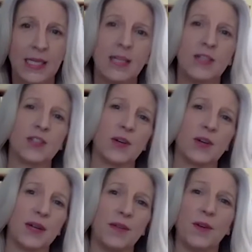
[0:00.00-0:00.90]

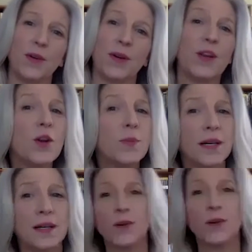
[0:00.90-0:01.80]
So if you're in
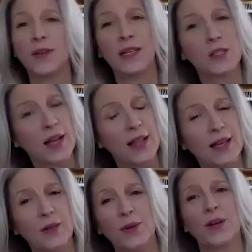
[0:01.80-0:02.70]
Cuba or
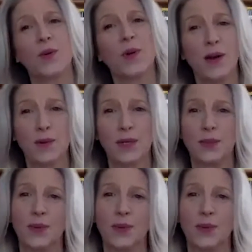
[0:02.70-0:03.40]
Venezuela or Nicaragua,